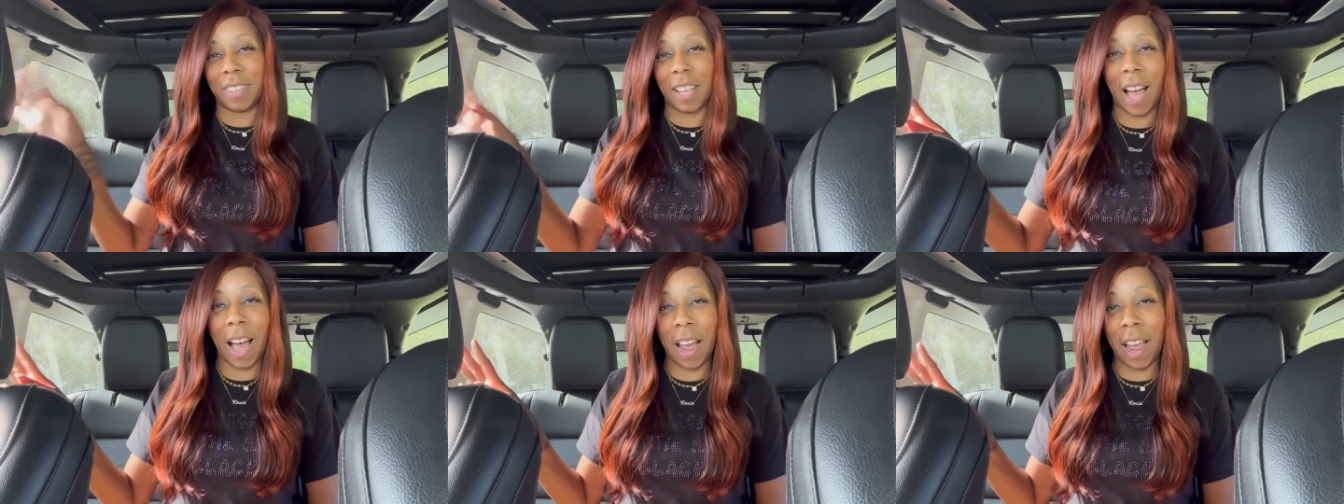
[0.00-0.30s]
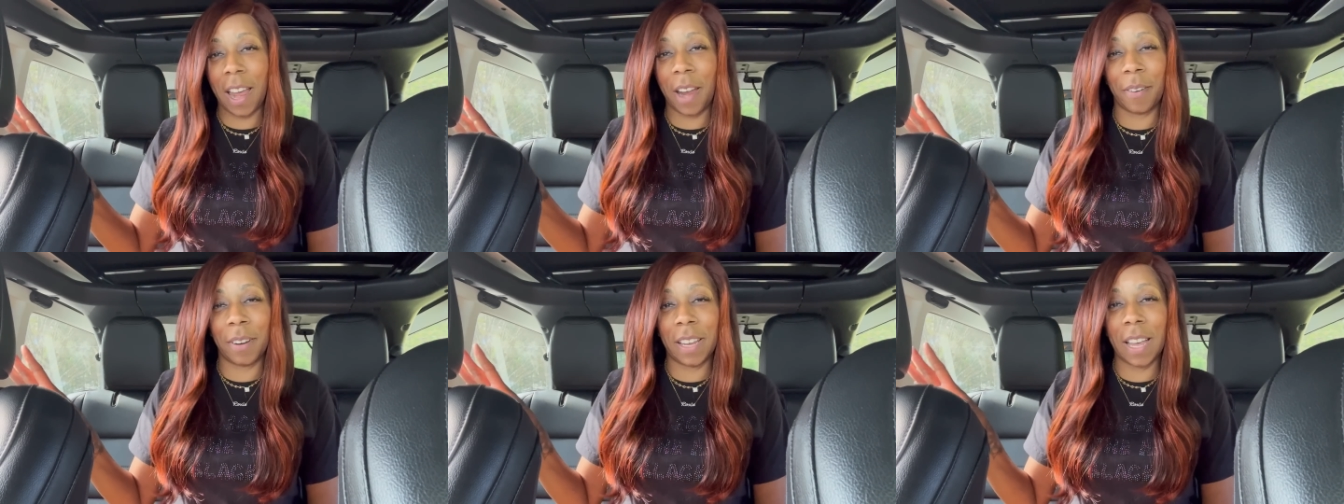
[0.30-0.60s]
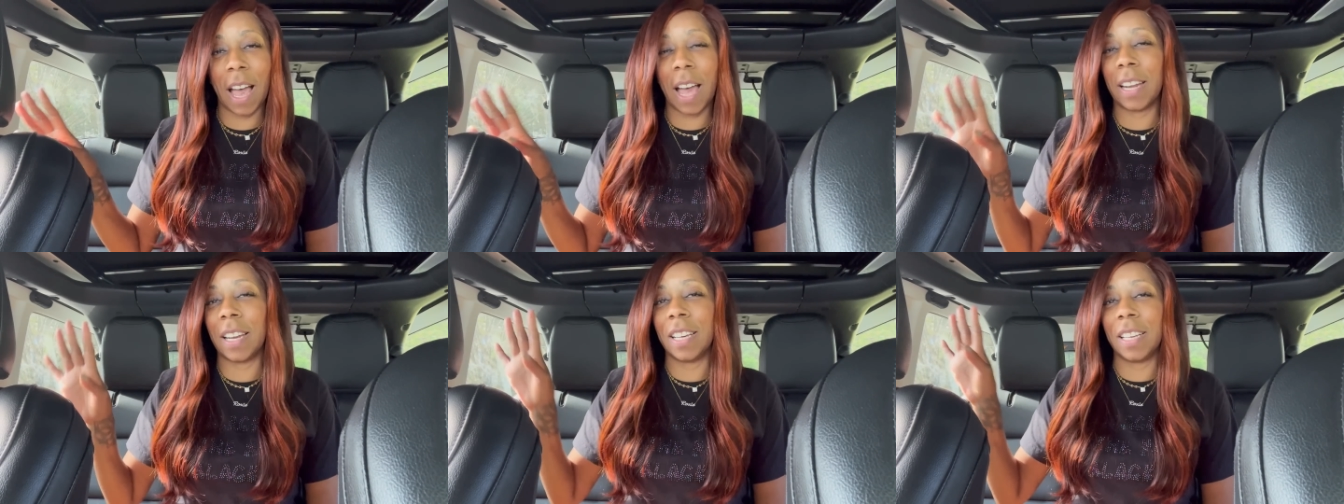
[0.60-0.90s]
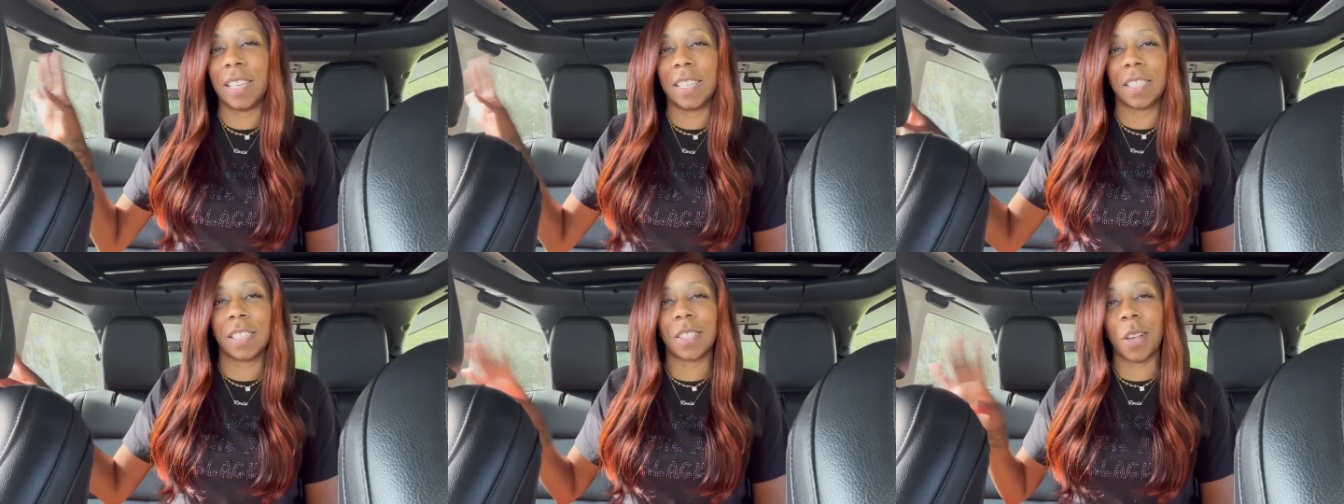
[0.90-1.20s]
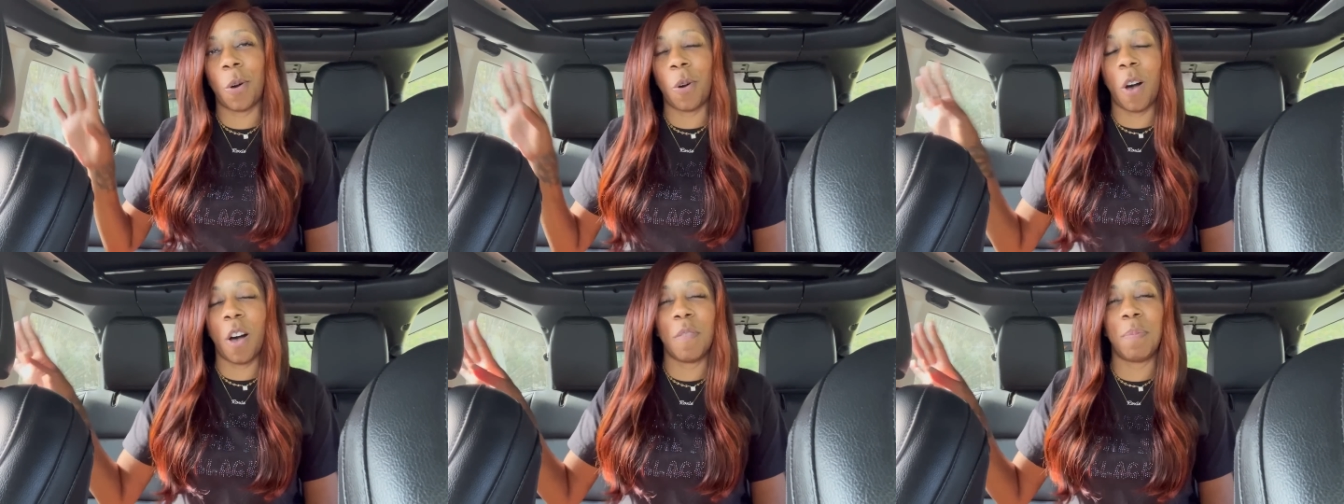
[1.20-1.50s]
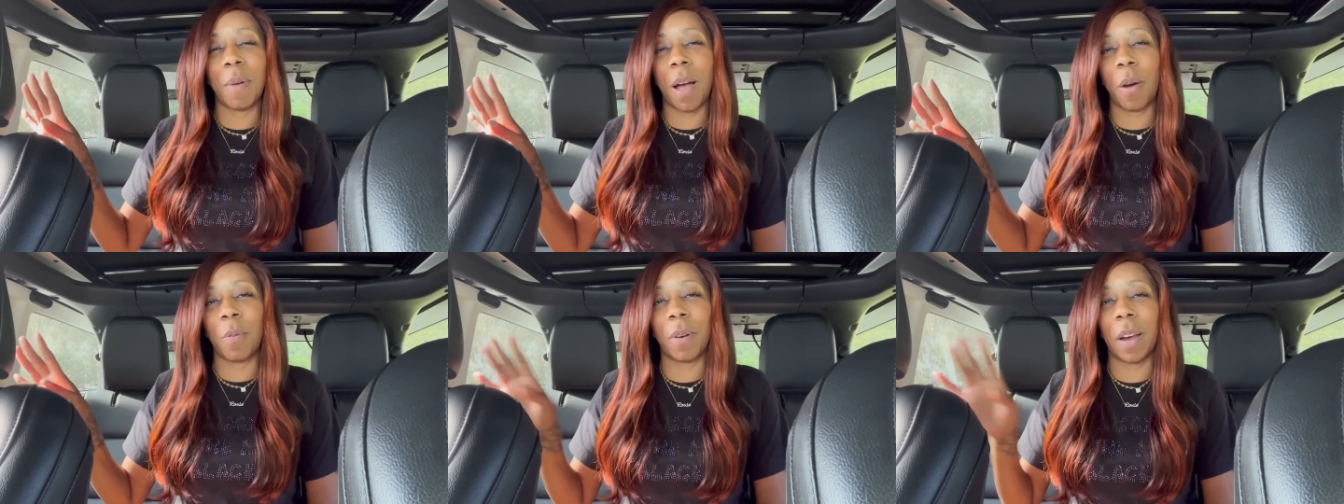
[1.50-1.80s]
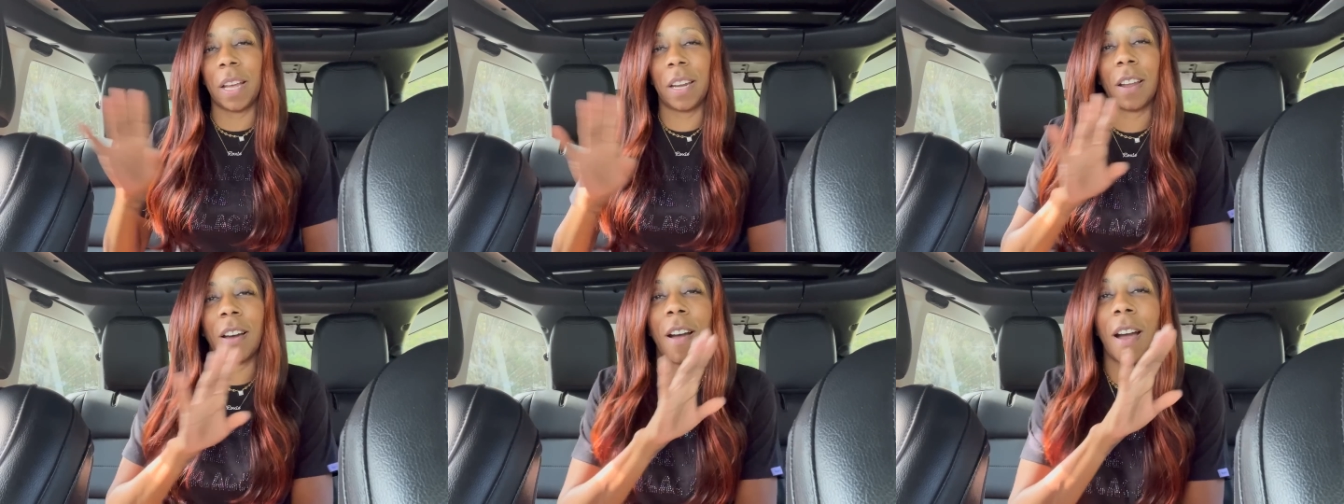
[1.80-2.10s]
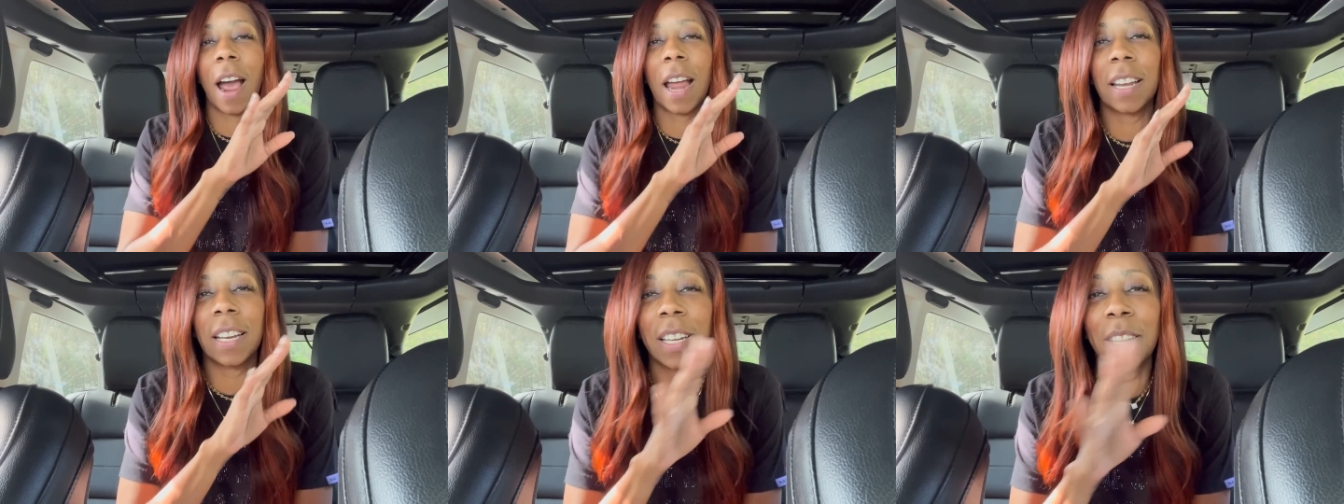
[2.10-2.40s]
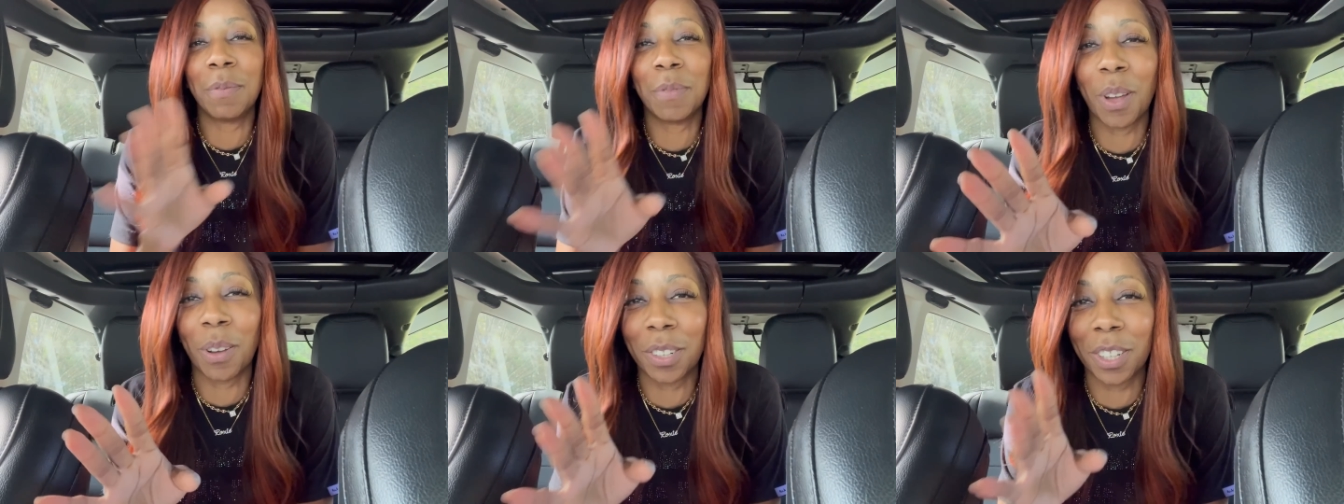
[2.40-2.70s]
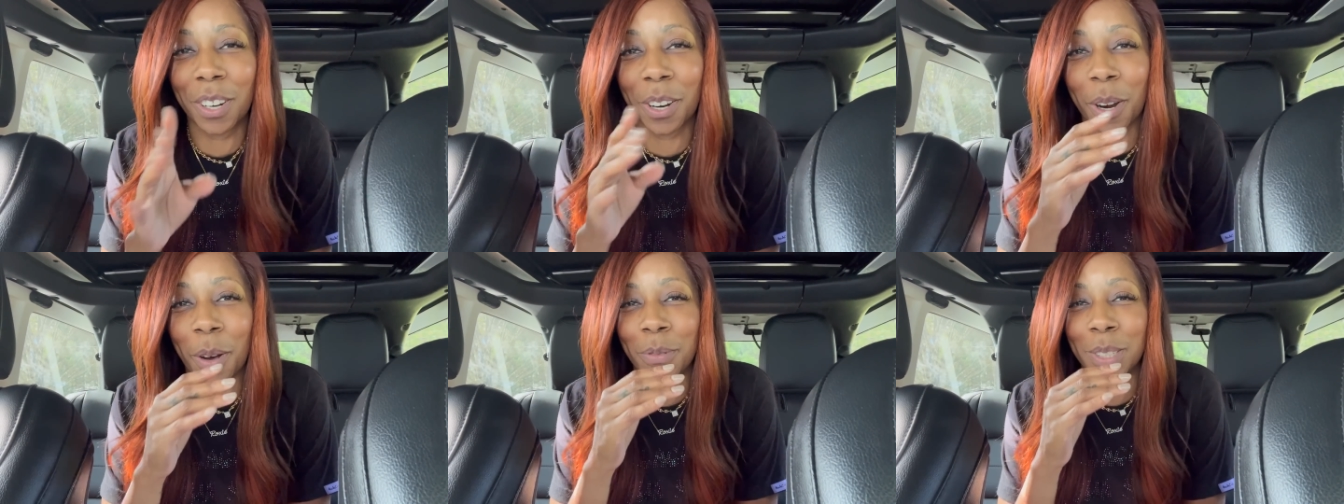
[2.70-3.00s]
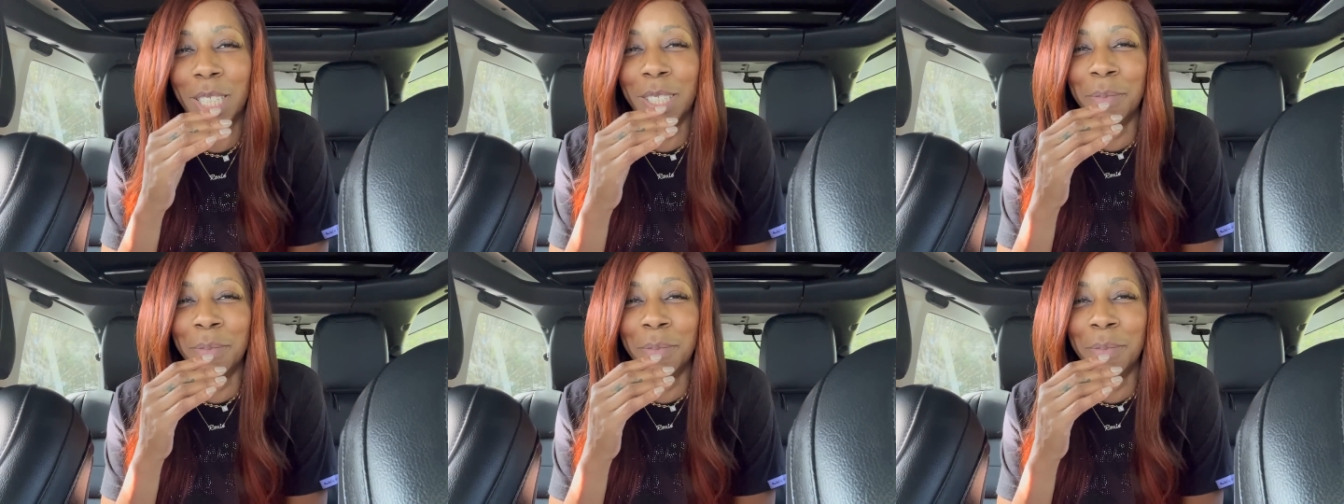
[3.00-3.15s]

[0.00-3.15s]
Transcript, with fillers: uh, Ariana is so off my radar. I didn't even know the girl was